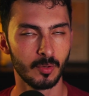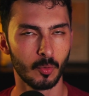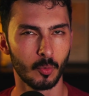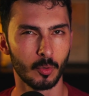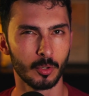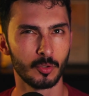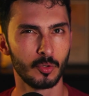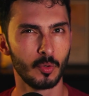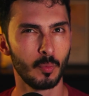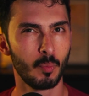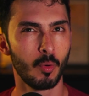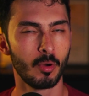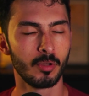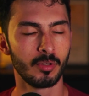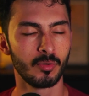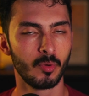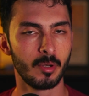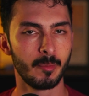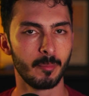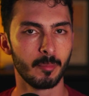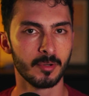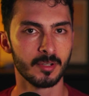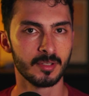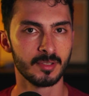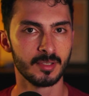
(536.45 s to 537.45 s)
or
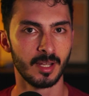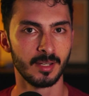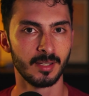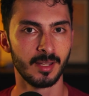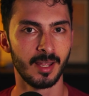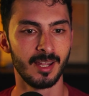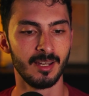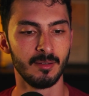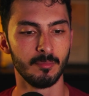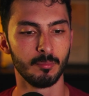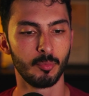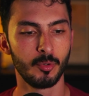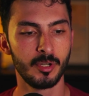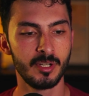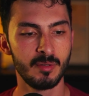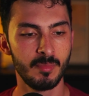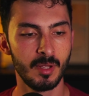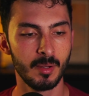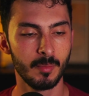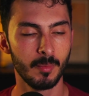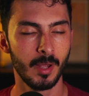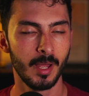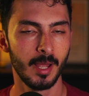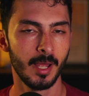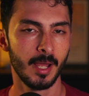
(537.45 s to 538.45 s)
2.3% in
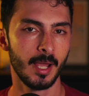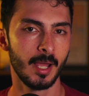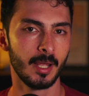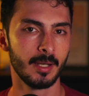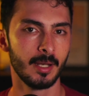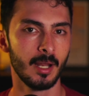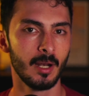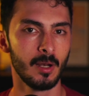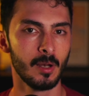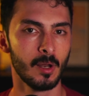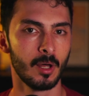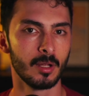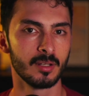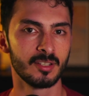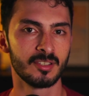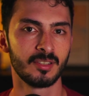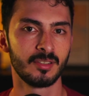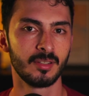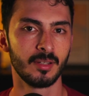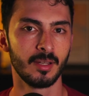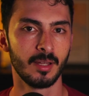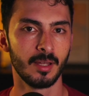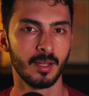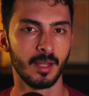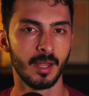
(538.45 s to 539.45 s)
premium, and I lost
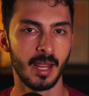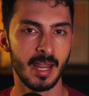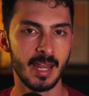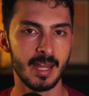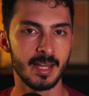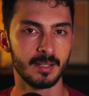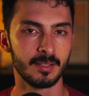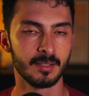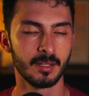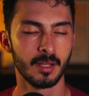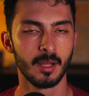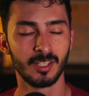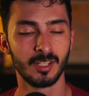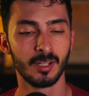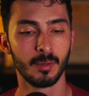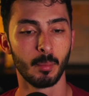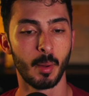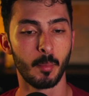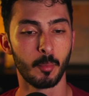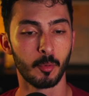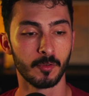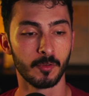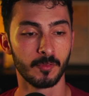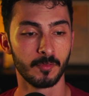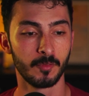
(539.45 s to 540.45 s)
8. My
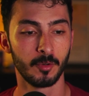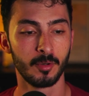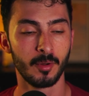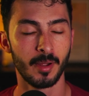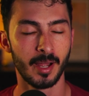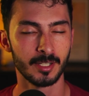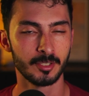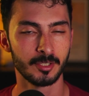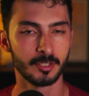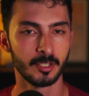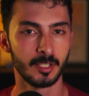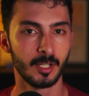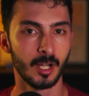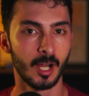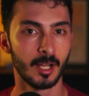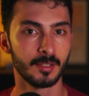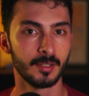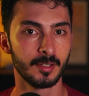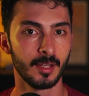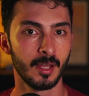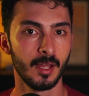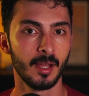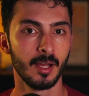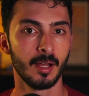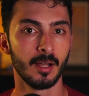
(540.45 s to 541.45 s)
portfolio actually got
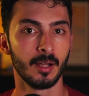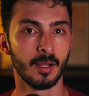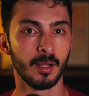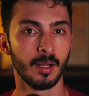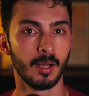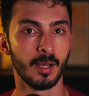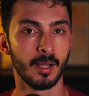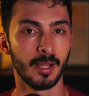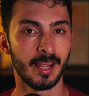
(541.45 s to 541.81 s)
a